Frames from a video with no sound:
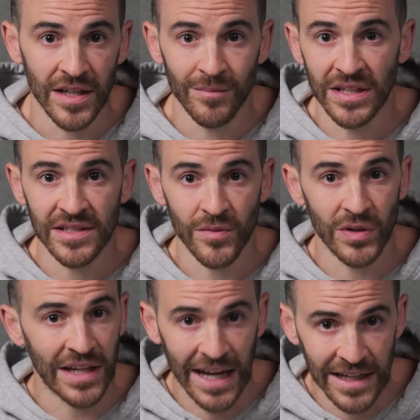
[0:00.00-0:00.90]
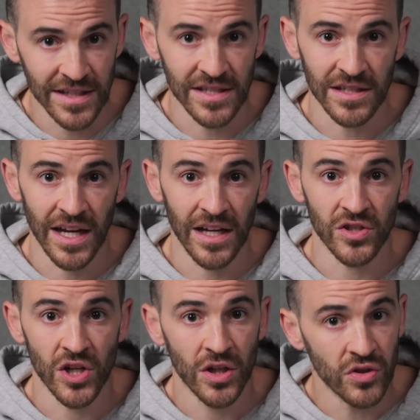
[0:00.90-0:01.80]
It means that we can't
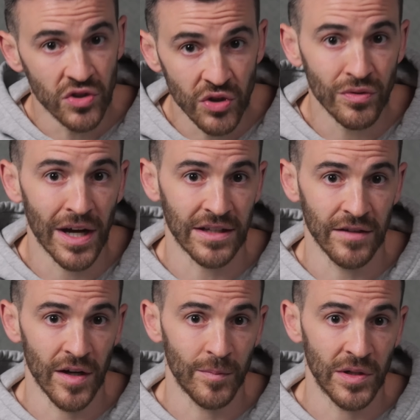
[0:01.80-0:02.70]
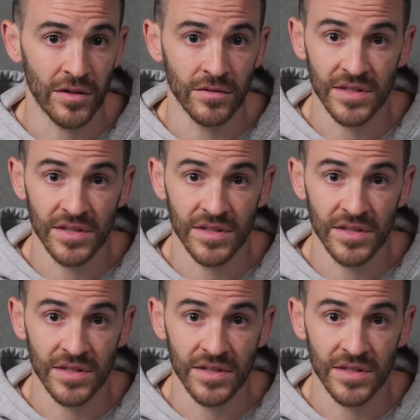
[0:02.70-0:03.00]
disengage do not give up here.